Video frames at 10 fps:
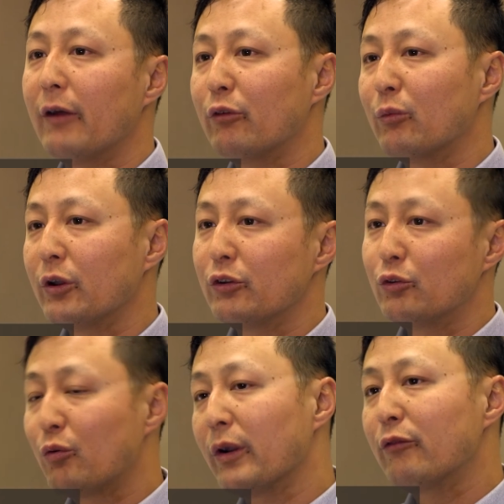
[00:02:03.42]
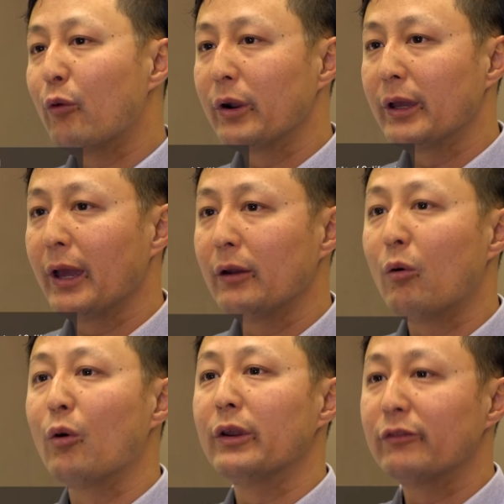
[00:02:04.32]
everyone to 2048
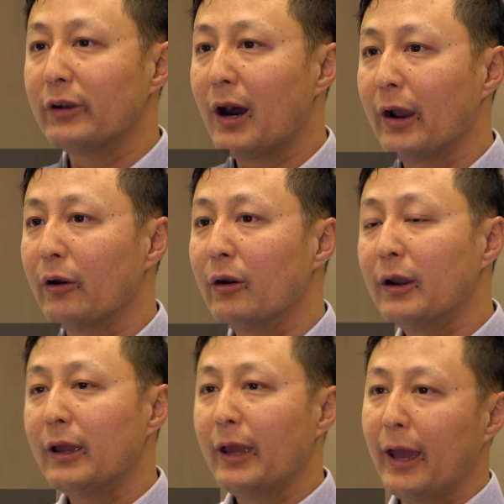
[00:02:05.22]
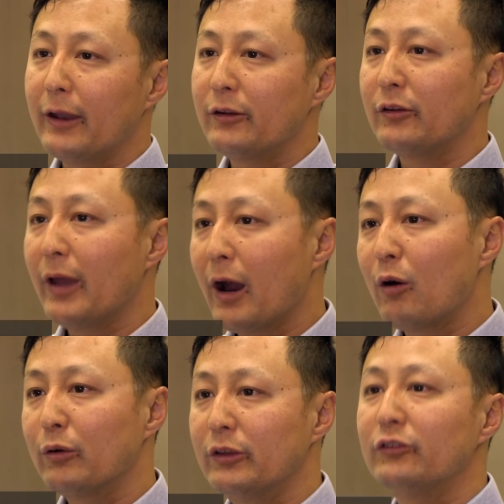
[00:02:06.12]
or even higher. And
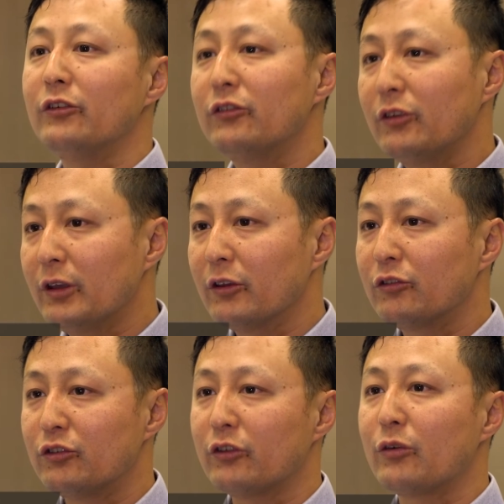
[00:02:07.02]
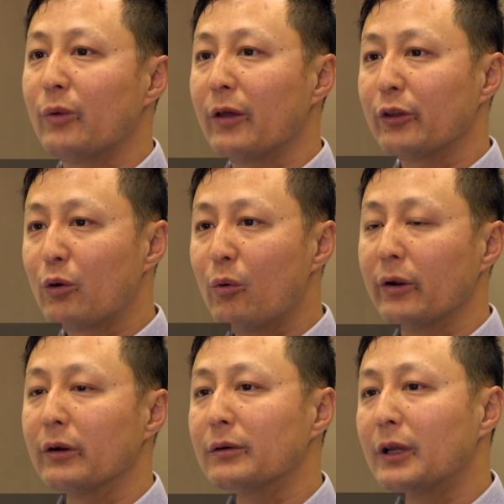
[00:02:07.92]
now ECC is just around the
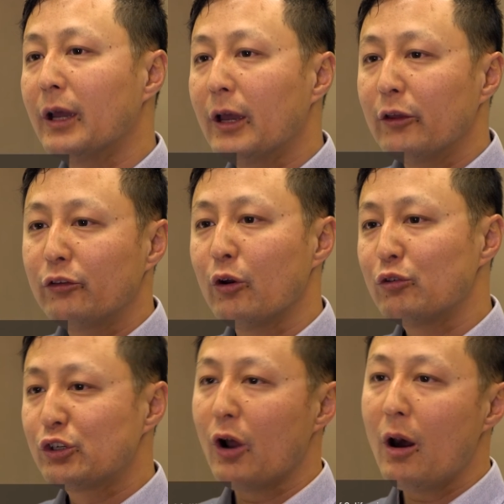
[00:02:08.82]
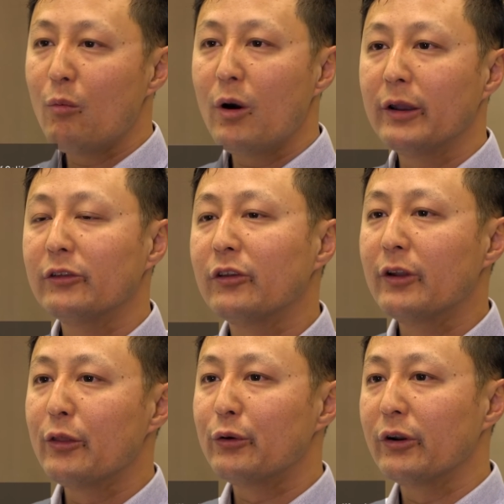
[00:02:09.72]
corner. So SHA-1 is
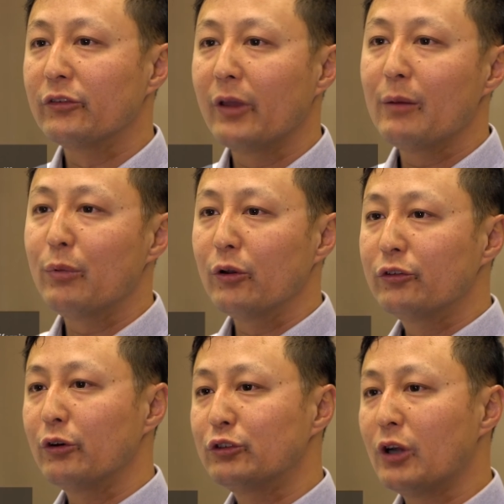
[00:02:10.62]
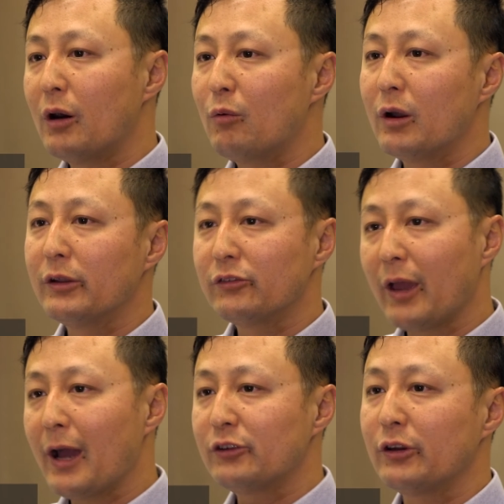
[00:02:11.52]
another example. So SHA-1 is a
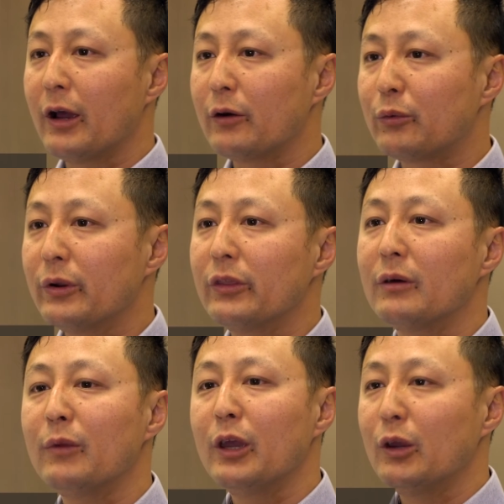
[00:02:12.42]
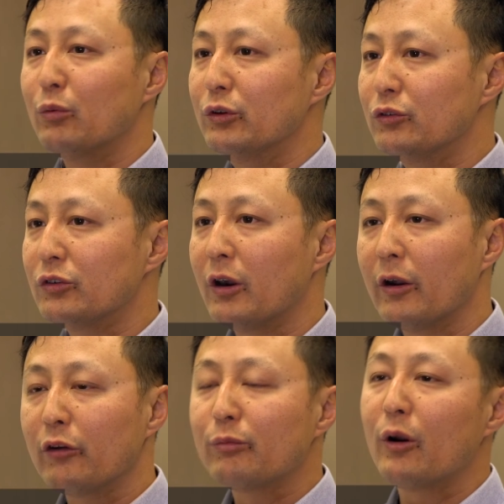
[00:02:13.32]
hashing algorithm. We use it on
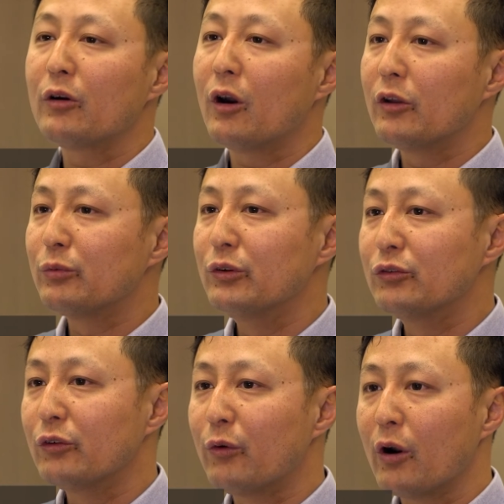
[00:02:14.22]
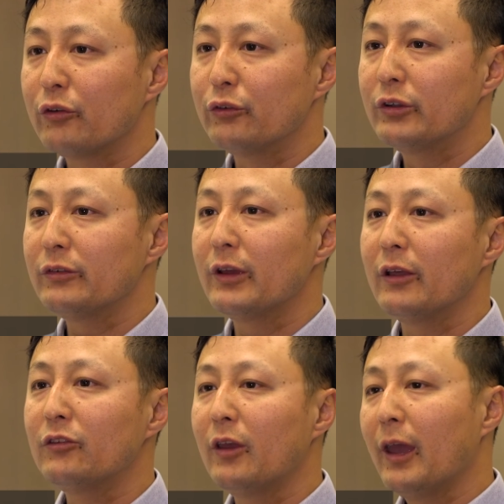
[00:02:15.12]
our smart cards. We use it for our
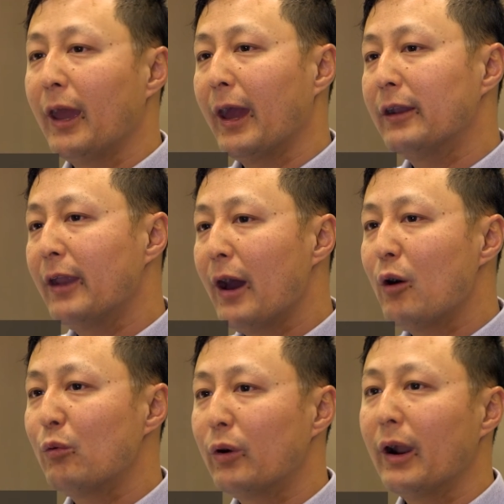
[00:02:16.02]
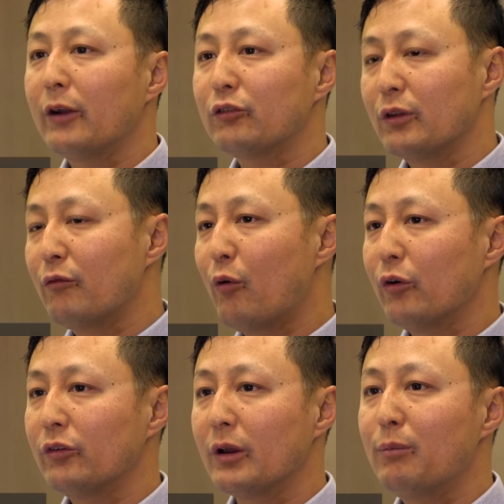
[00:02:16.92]
certificates. And now we're actually
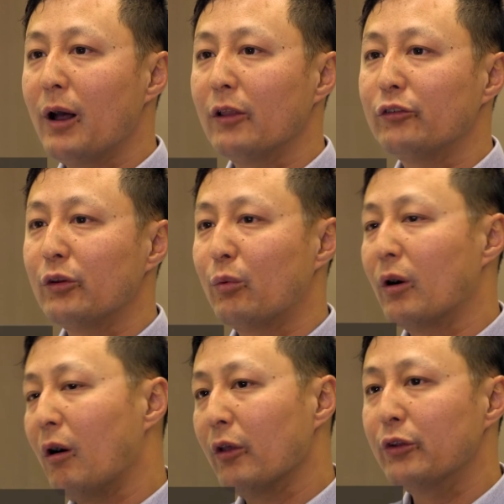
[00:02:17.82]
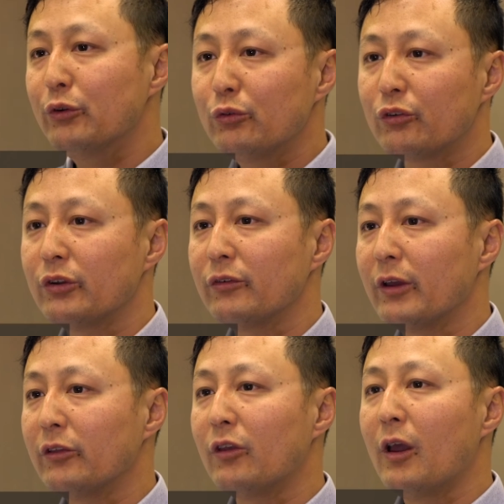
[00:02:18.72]
enforcing a policy where all the new
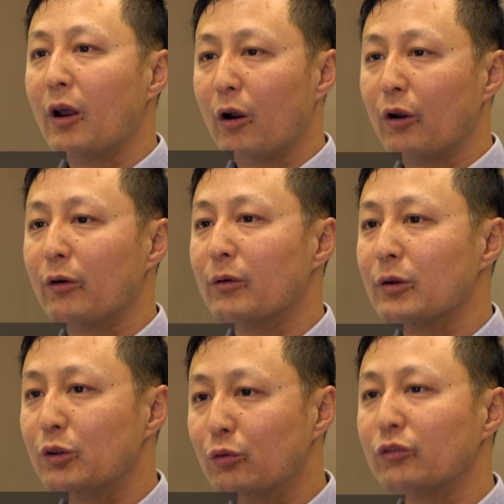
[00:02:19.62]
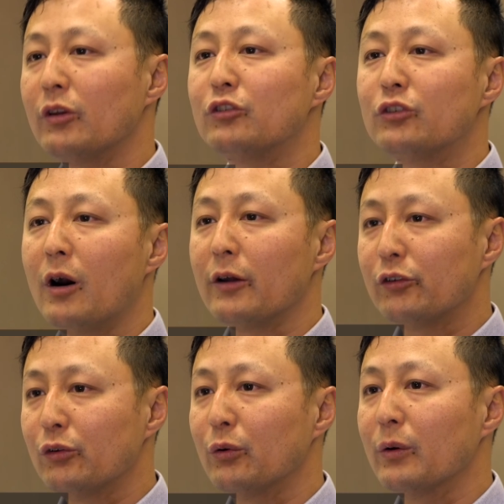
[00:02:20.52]
certificates are using
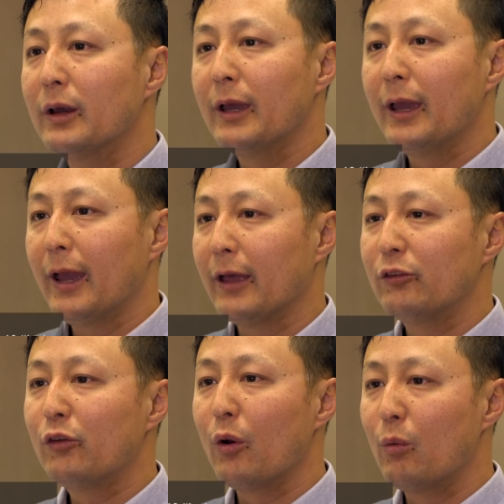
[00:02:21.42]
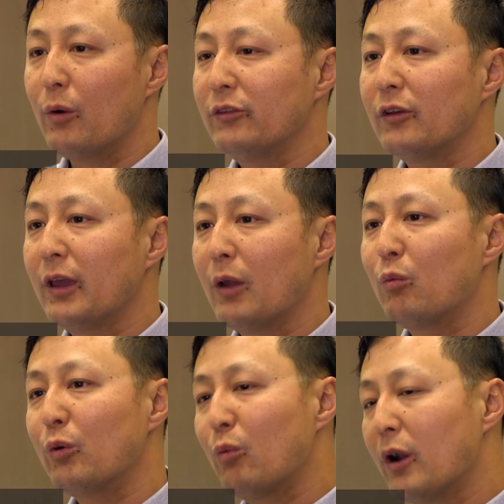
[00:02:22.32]
SHA-2. And so once
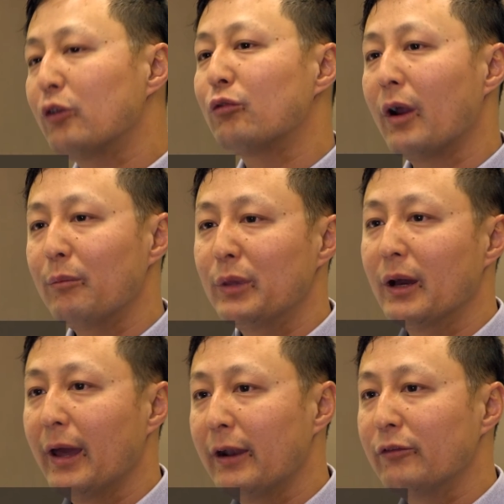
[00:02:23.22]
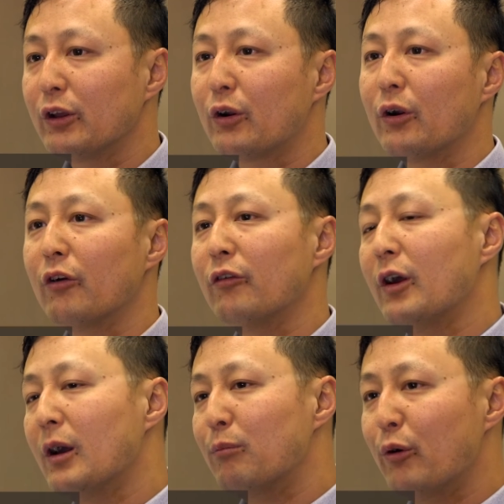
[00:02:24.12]
again, we want to try and be ahead of the curve
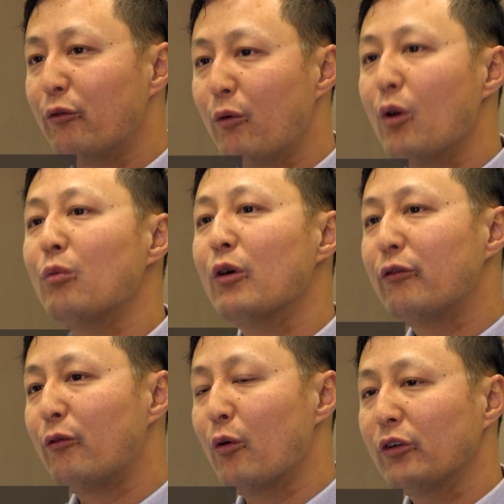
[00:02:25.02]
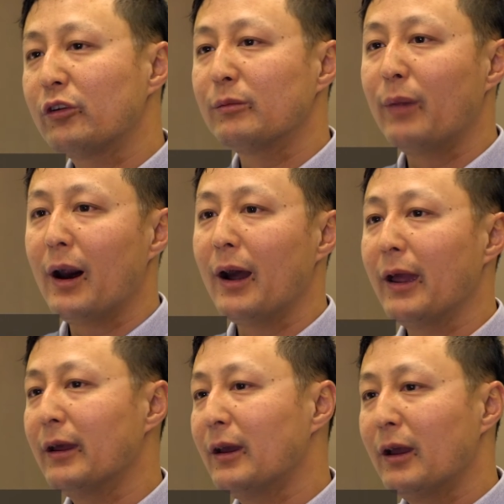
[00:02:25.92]
before we're forced
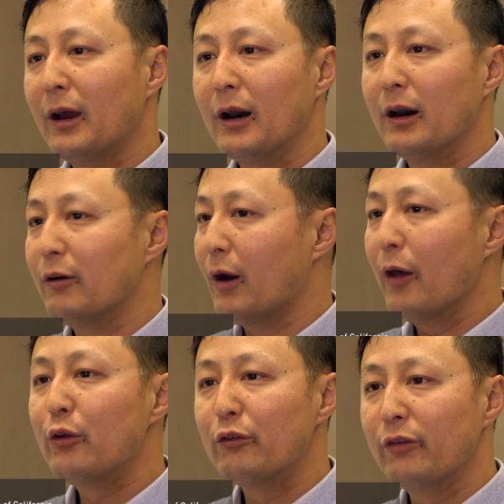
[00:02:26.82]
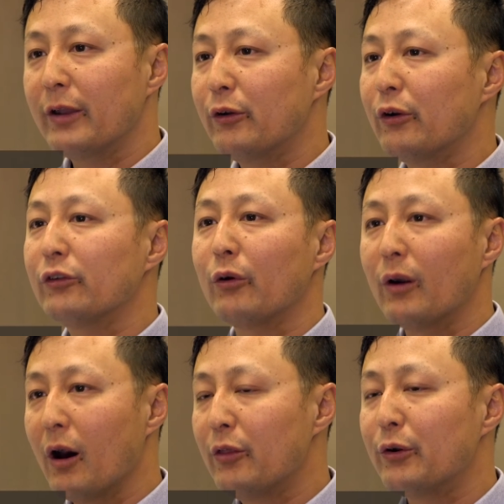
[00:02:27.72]
by other vendors
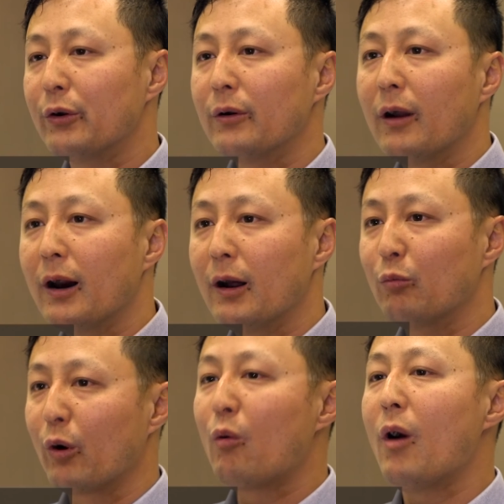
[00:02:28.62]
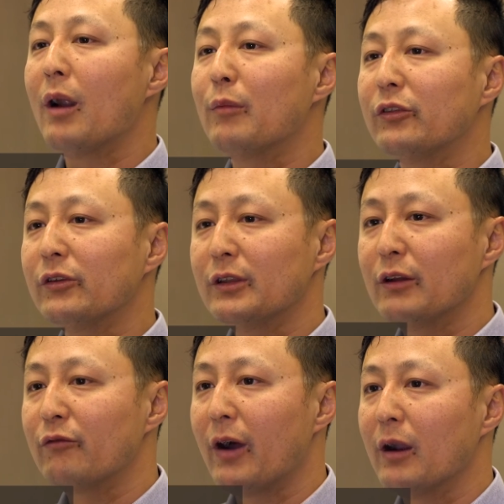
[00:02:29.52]
or other requirements in the
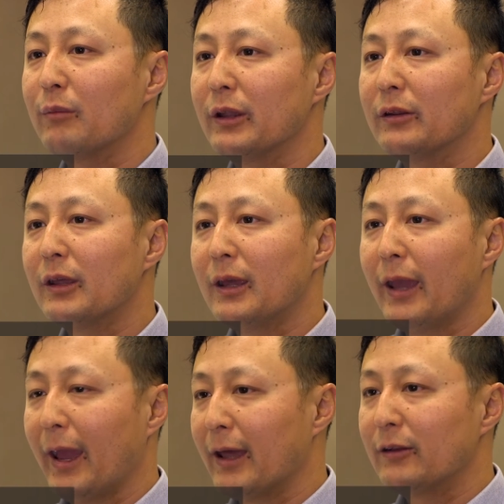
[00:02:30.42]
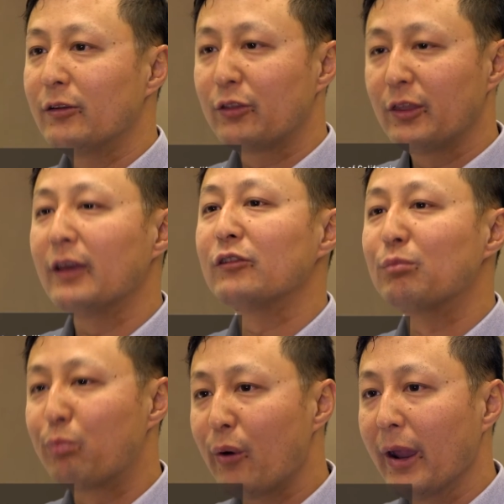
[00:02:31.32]
environment and things
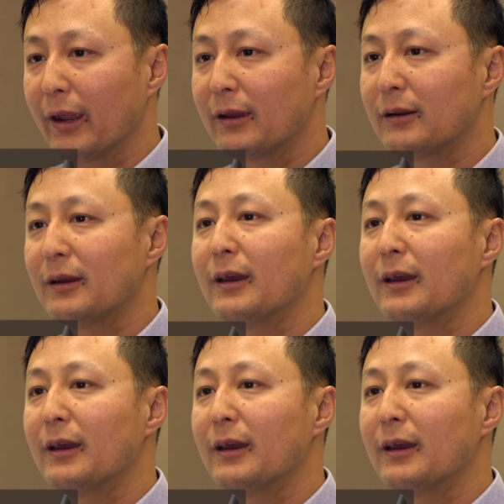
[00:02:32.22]
break.